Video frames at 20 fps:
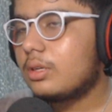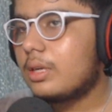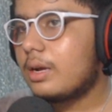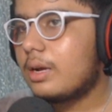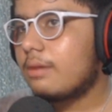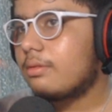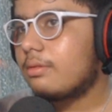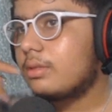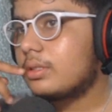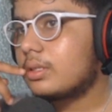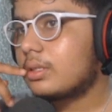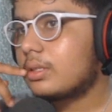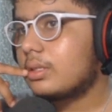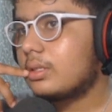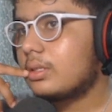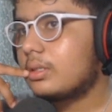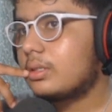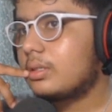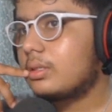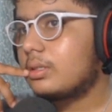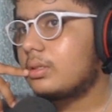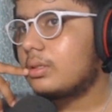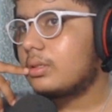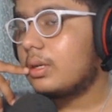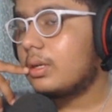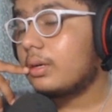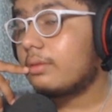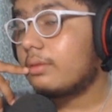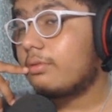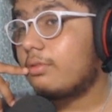I've discussed
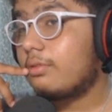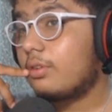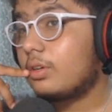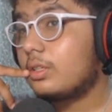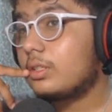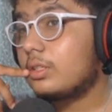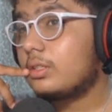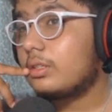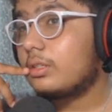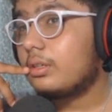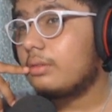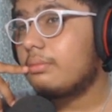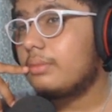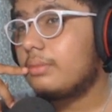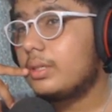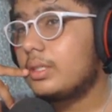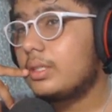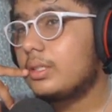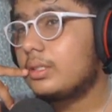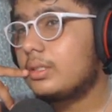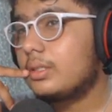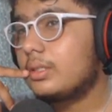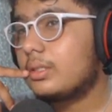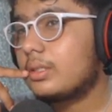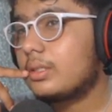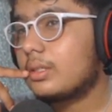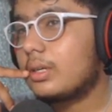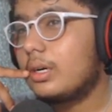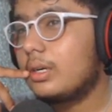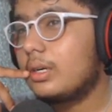like 47
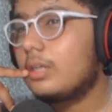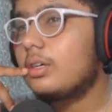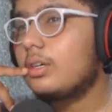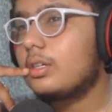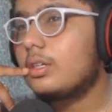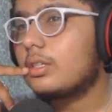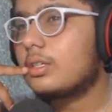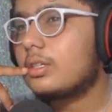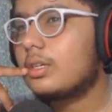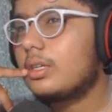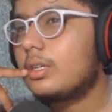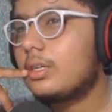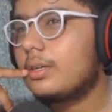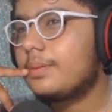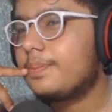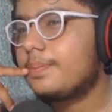minutes continuously.